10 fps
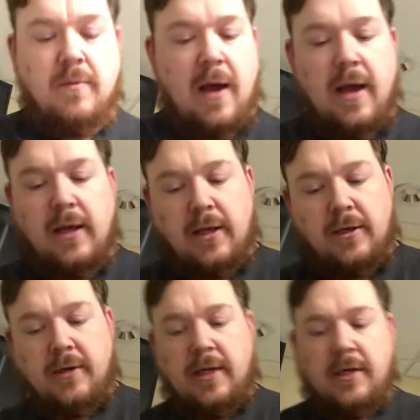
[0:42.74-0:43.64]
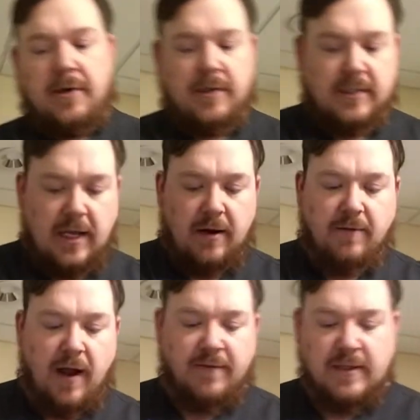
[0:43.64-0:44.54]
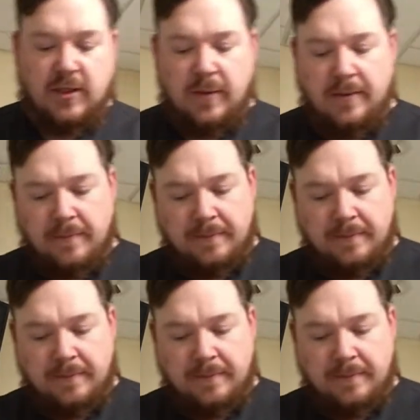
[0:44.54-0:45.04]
bag and you need your set of IV tubing.